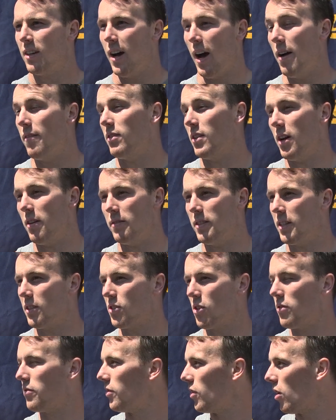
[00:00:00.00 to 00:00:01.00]
I've loved
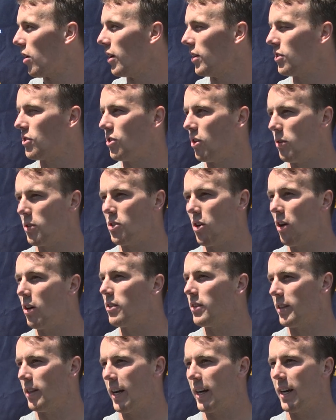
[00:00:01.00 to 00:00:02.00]
it so far. And so it's
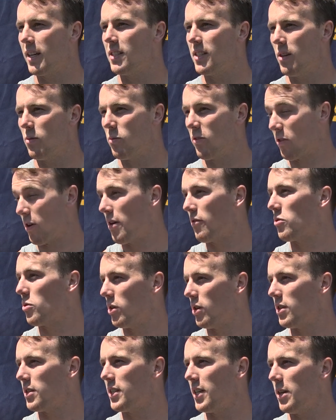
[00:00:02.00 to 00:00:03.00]
all, like I said, for
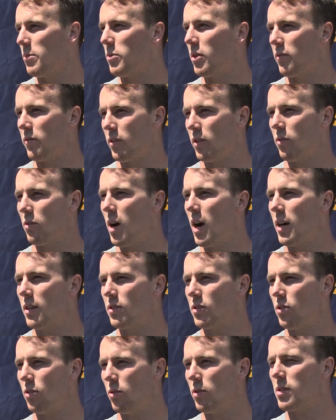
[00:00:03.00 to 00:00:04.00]
everyone on the team, but for
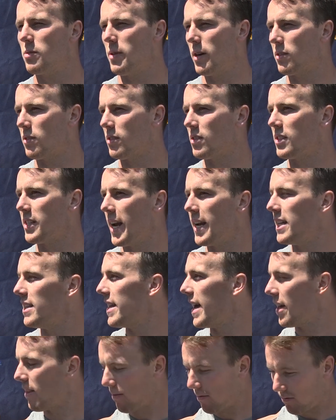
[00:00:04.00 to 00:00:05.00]
Ross too, it's about
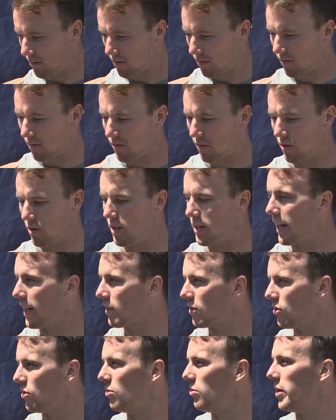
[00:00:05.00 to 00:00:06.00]
sustaining that for the
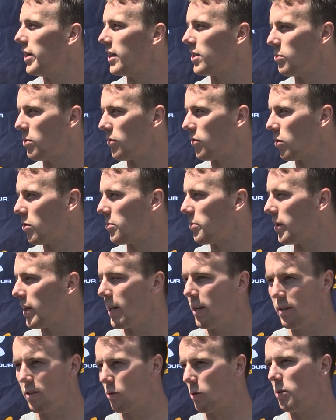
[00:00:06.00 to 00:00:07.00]
next 2 weeks before we
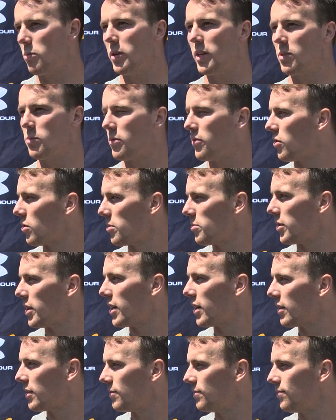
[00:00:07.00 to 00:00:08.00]
play, 3 weeks before we
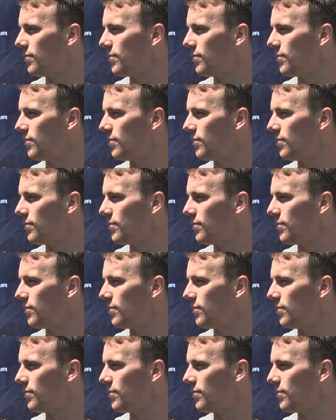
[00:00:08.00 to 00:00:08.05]
play.